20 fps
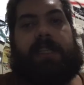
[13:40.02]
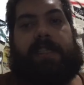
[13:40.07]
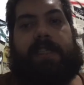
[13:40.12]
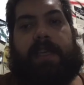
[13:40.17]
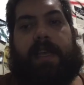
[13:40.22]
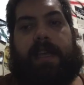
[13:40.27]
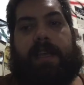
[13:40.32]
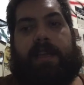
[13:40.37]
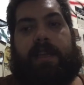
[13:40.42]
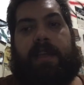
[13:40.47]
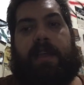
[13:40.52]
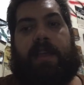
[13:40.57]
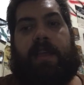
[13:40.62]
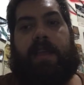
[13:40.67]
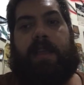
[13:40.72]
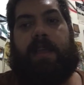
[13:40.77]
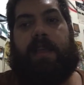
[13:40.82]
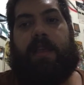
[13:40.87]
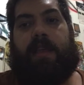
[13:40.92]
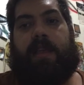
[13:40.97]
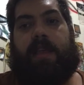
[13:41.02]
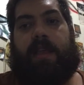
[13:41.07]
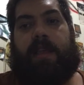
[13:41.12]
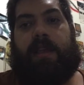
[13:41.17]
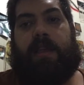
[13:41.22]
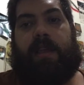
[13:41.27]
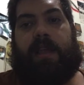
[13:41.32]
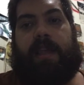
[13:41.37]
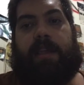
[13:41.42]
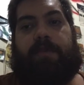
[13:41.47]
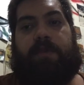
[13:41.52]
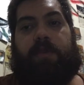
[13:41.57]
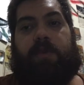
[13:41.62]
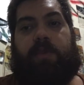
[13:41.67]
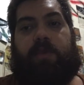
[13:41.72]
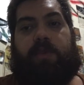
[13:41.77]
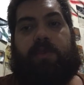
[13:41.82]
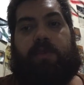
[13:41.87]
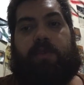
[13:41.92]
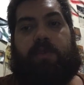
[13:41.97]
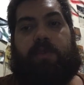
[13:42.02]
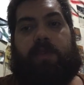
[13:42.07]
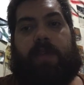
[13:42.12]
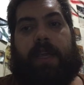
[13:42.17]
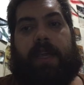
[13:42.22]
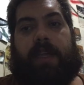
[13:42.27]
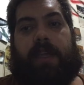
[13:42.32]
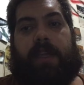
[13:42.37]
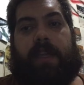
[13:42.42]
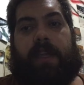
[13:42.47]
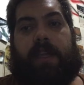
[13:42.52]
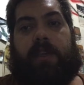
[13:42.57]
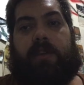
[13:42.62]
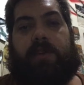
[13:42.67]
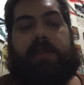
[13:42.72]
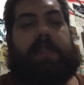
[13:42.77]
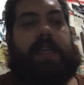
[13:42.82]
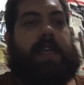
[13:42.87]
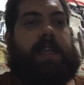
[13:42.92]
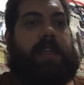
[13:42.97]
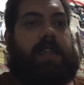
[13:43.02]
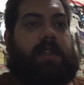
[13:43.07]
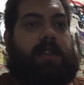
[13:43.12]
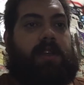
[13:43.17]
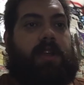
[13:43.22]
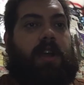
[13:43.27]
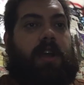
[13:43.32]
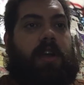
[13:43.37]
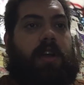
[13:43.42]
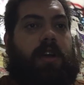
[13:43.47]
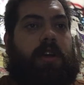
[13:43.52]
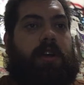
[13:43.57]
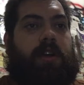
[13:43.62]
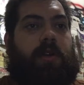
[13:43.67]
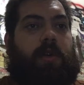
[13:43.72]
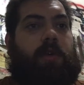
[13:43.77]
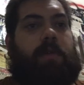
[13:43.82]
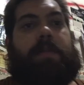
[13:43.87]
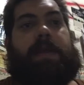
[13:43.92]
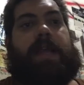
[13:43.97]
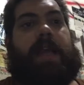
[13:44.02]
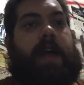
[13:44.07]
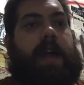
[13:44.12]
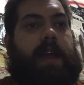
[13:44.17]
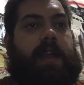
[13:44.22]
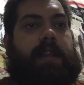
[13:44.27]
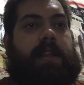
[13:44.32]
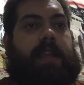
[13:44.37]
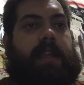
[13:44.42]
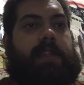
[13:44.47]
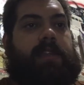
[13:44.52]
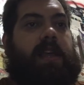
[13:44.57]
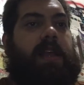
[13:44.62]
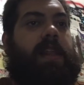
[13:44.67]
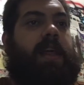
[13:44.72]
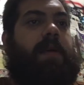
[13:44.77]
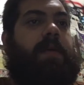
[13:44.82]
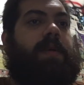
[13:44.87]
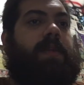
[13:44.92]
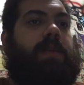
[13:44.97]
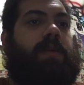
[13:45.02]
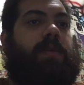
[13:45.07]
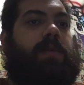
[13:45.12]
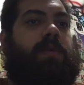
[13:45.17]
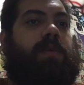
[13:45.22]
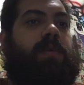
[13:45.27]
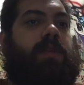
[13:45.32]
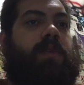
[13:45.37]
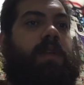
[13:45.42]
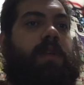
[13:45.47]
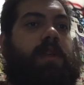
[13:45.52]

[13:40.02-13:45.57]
said if you drew like your second card or beyond, like allowing you